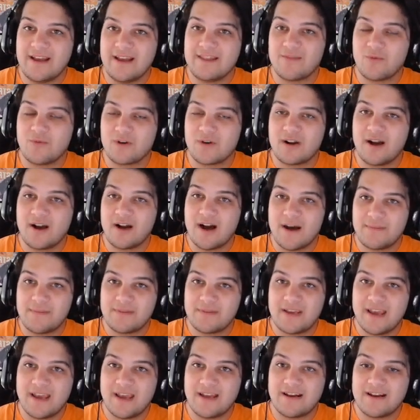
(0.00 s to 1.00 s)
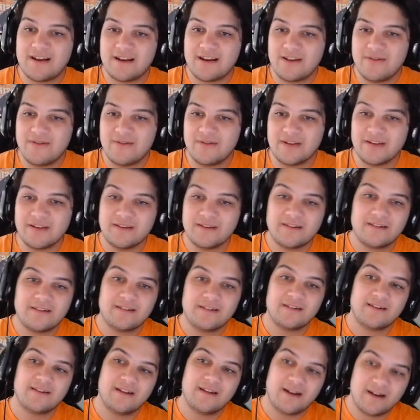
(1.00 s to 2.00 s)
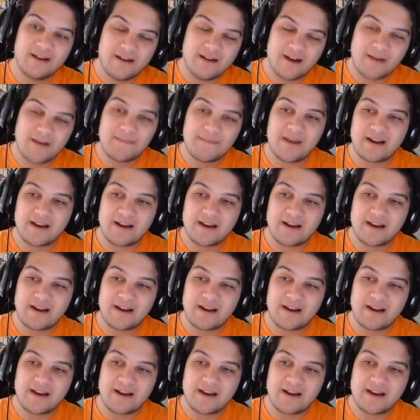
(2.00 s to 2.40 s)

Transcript: And the more complicated a unit, I'm